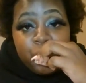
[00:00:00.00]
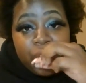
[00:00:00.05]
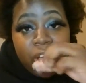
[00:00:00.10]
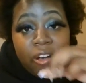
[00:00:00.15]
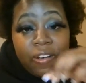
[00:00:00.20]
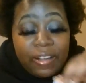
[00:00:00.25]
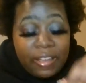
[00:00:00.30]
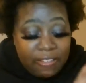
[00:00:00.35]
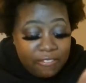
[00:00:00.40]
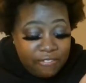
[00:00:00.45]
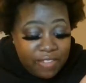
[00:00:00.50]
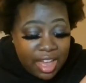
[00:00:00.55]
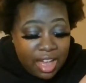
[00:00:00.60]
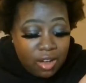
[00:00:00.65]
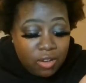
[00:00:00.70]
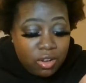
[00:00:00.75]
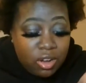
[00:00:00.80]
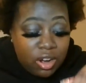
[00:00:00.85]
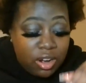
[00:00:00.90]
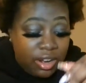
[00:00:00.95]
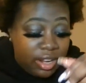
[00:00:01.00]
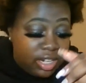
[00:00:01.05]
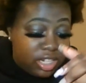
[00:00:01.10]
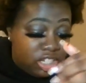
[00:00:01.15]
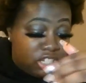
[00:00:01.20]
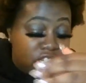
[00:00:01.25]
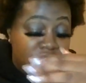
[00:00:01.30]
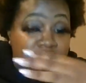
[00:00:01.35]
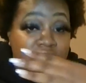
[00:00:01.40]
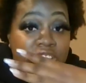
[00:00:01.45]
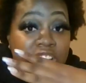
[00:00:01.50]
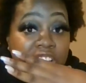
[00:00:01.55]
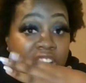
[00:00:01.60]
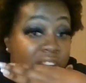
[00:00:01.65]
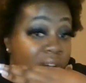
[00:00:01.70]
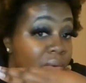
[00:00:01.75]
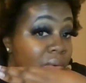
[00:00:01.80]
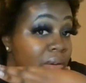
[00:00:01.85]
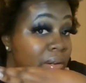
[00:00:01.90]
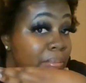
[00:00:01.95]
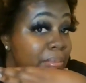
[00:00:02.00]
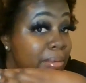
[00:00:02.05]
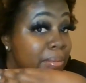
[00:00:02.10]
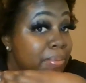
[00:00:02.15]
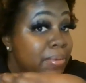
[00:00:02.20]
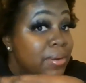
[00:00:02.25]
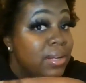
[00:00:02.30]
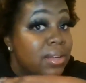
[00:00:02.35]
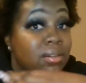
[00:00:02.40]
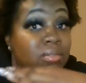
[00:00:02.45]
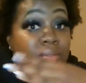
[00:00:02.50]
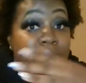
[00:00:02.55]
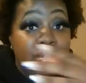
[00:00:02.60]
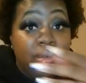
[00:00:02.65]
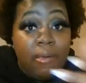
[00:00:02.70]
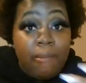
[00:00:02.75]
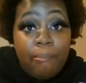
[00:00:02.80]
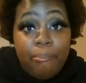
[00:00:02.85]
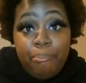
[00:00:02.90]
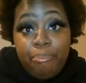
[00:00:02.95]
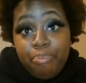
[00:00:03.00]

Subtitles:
oh, they found her and she still don't want to be put up with me,